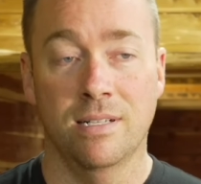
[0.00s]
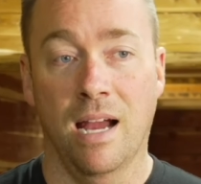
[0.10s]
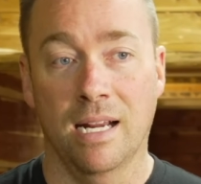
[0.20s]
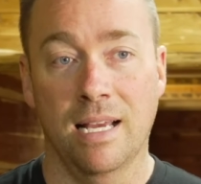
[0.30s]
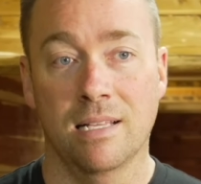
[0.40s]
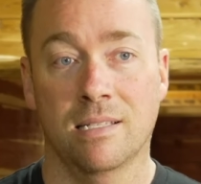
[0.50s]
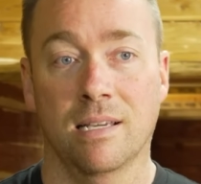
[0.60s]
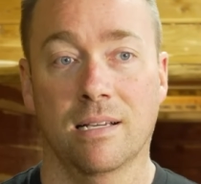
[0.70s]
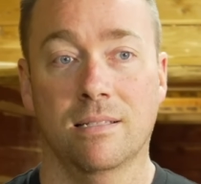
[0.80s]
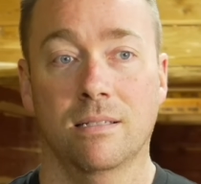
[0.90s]

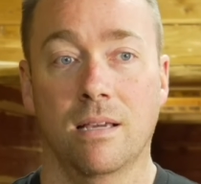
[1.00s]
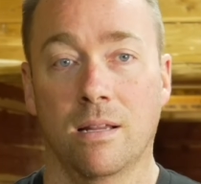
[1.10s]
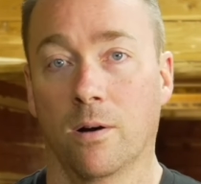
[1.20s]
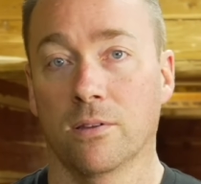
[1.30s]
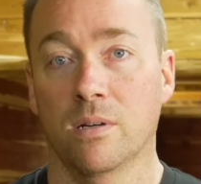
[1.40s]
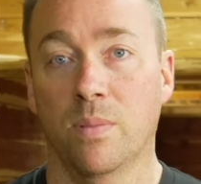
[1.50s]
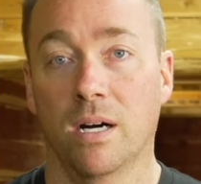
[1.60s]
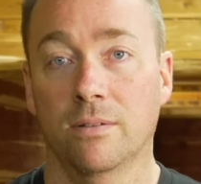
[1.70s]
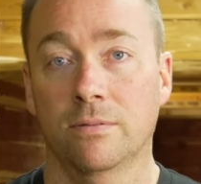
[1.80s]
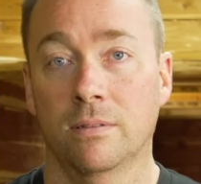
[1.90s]
986, and all the
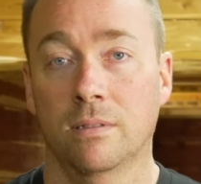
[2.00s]
above.